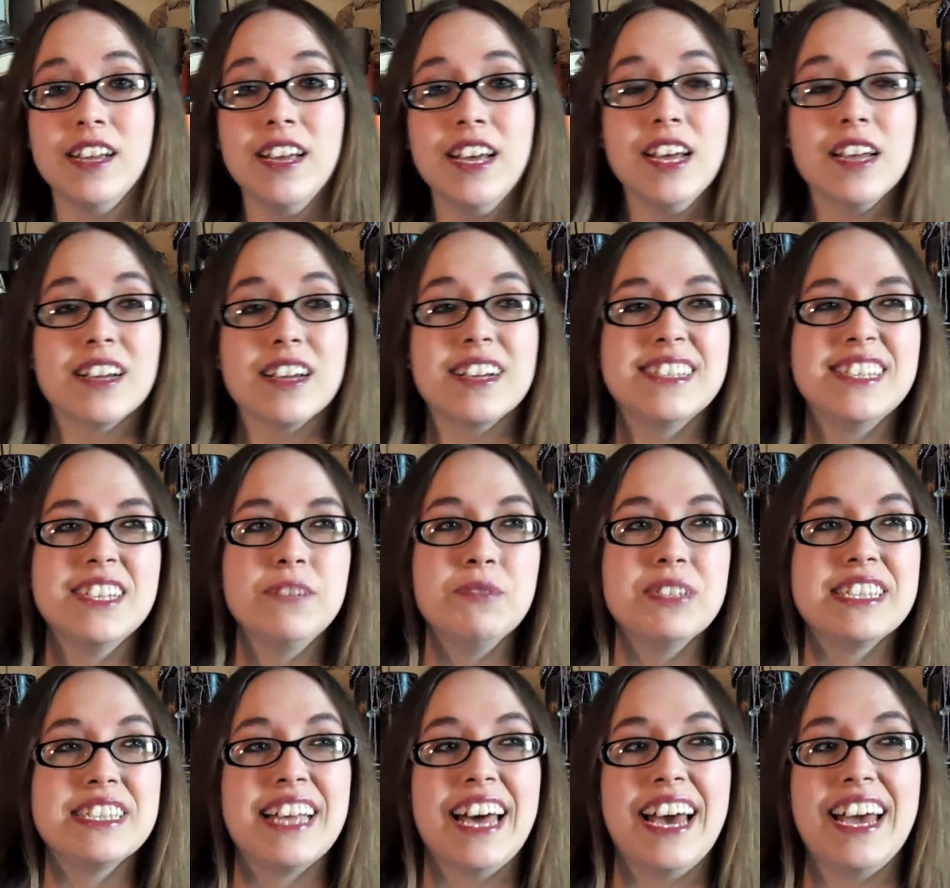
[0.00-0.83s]
because it
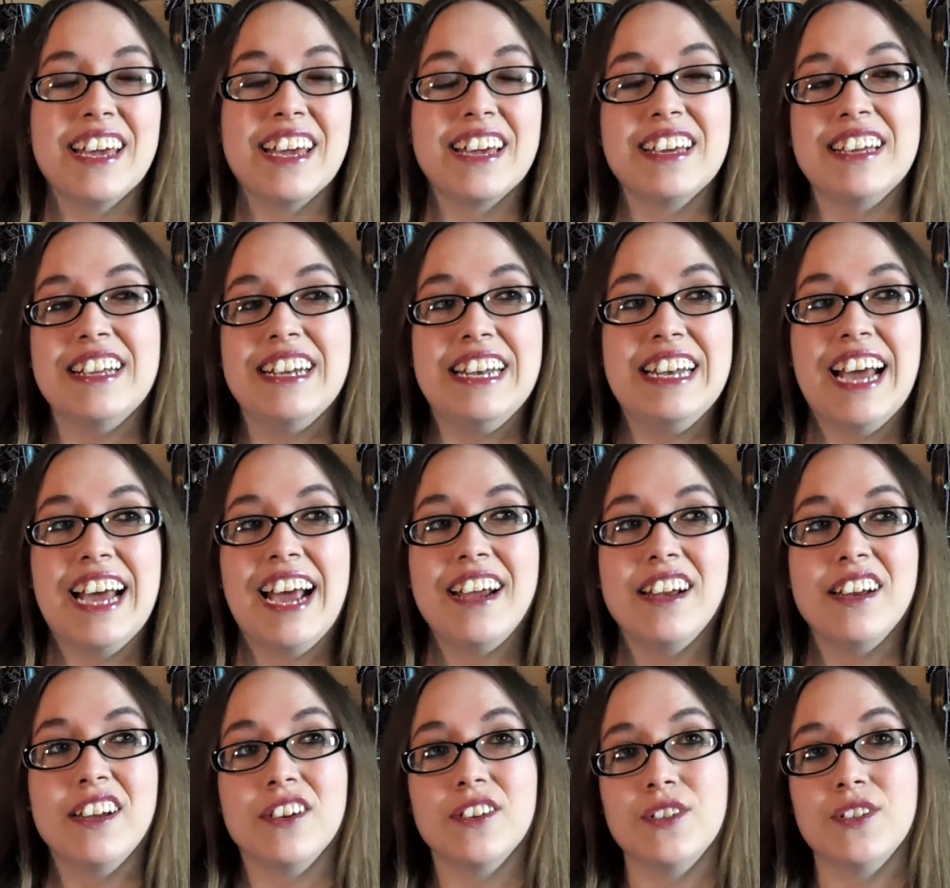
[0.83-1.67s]
was like 9
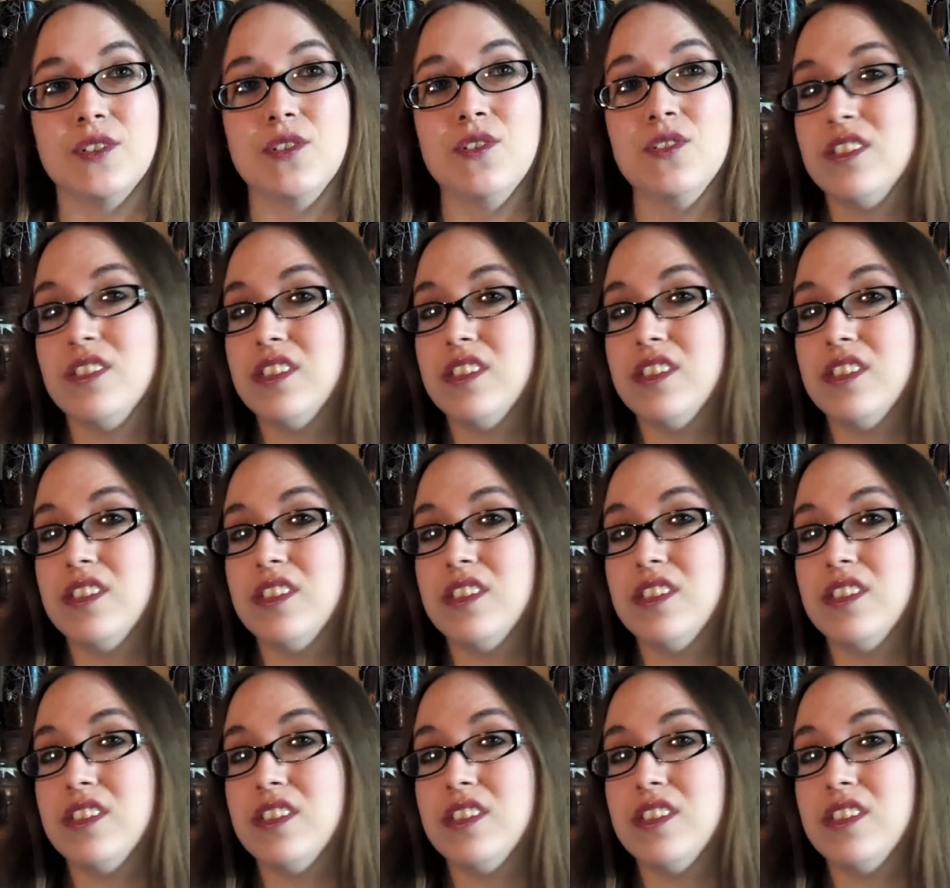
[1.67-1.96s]
years old.